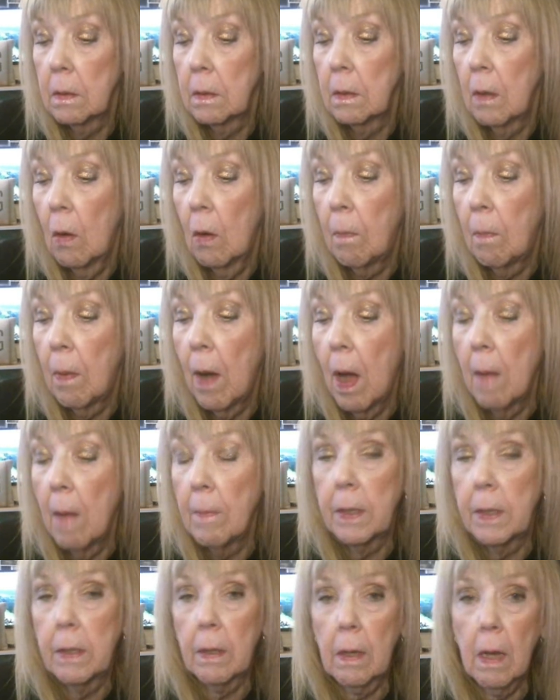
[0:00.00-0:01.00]

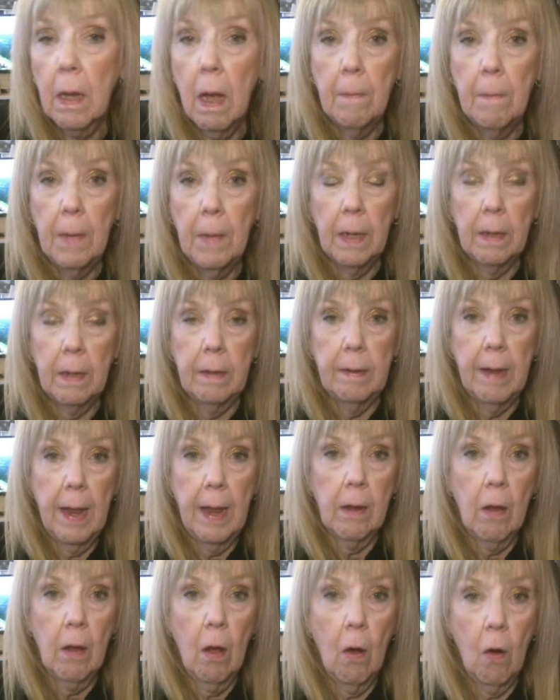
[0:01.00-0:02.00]
Obama to come in and
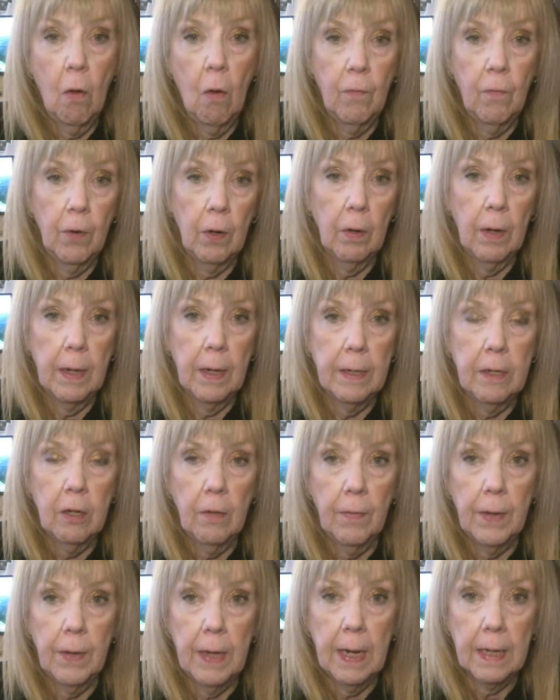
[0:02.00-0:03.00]
take over
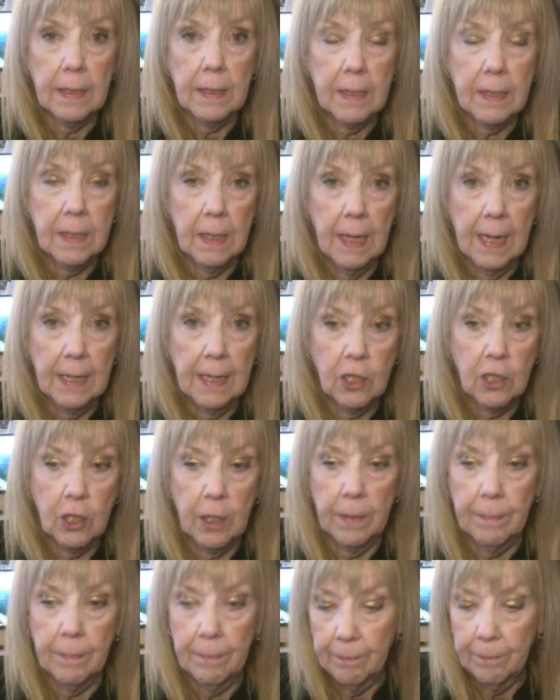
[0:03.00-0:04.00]
until the next
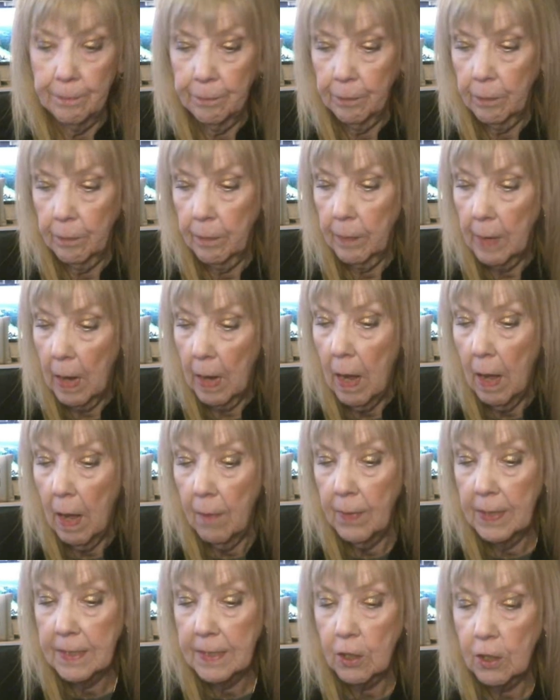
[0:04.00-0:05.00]
election. Now, how
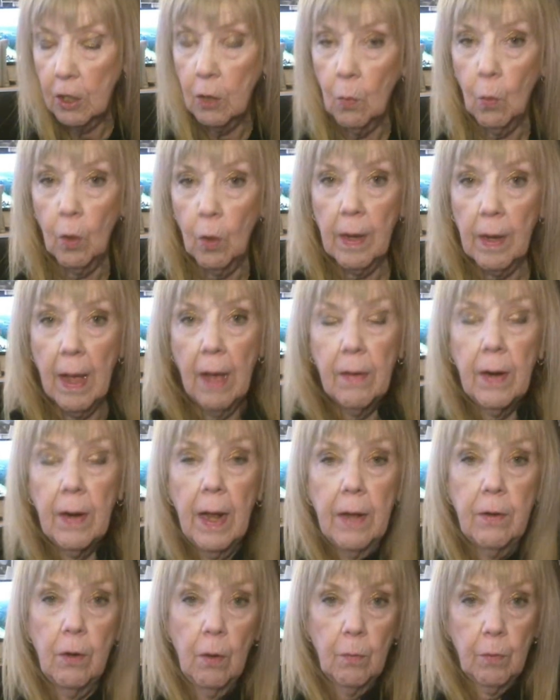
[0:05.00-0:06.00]
that's going to work out,
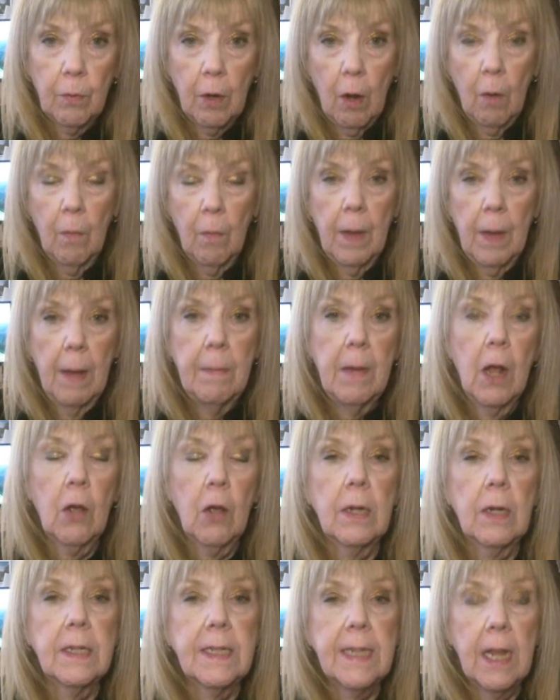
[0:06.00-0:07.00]
I don't know. I'm not
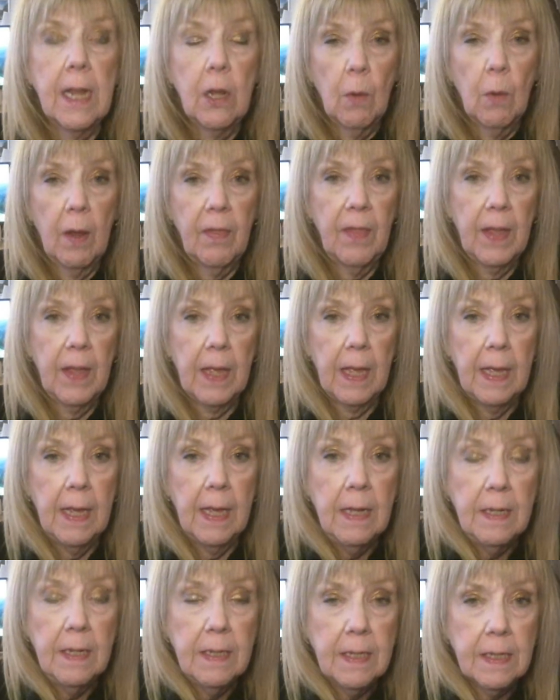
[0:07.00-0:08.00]
going to say who I think he
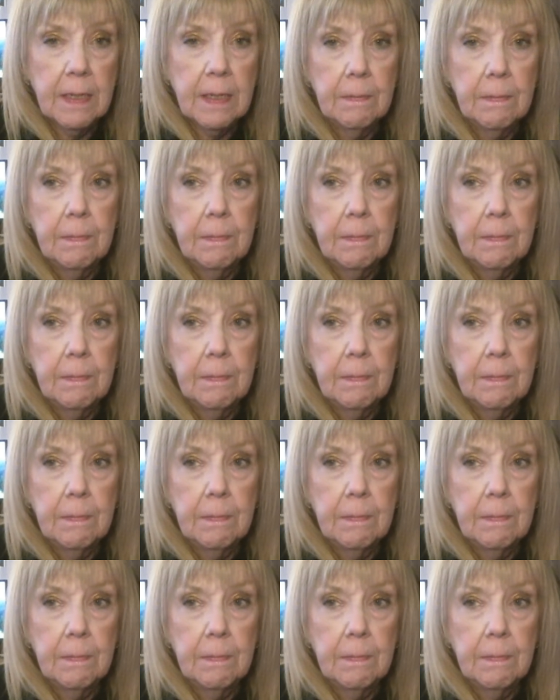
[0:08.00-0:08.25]
is